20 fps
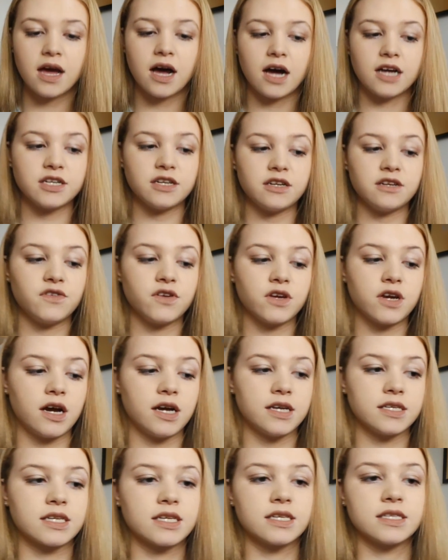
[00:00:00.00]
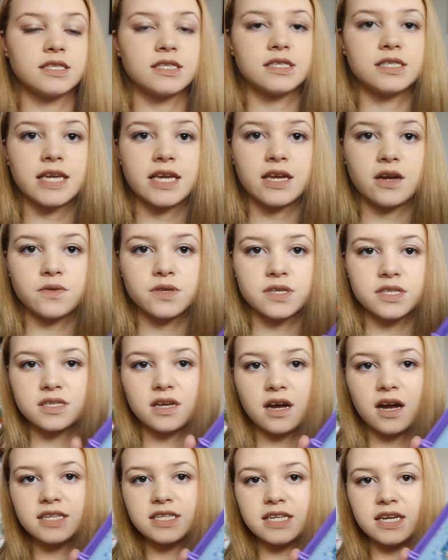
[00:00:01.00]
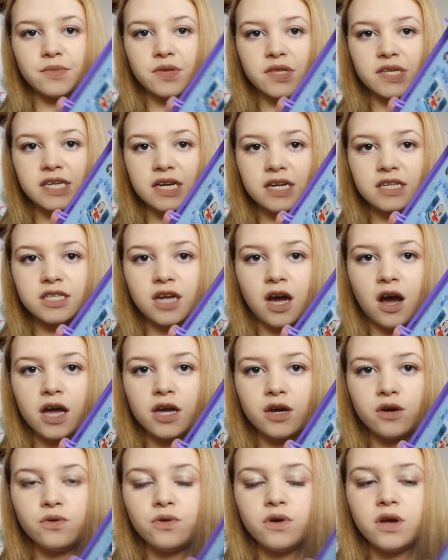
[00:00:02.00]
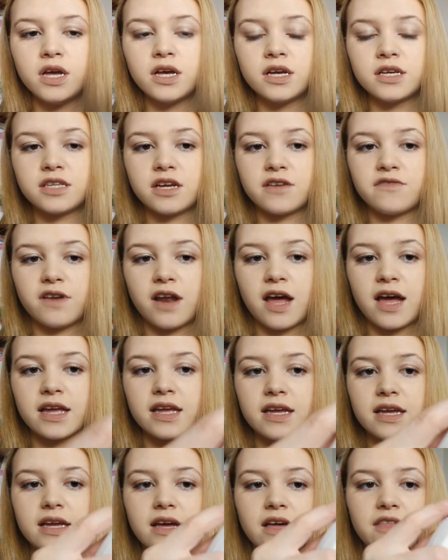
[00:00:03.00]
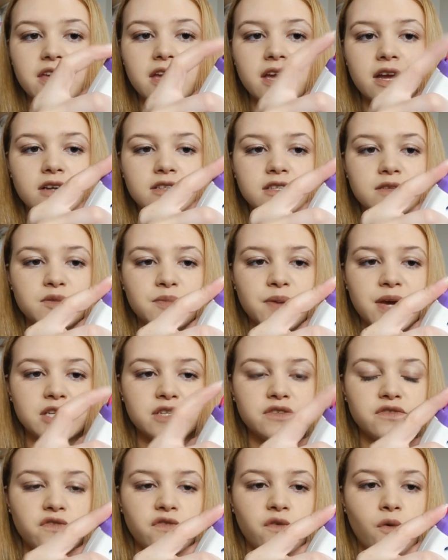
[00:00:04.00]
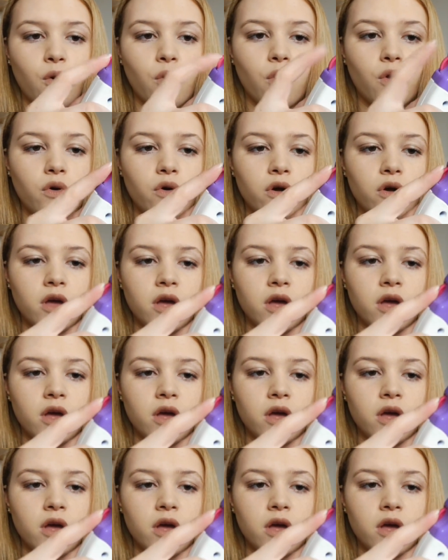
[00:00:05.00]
I don't know if you guys can see on the side here, but there's like a dial. So for like, I think it goes up to page 4.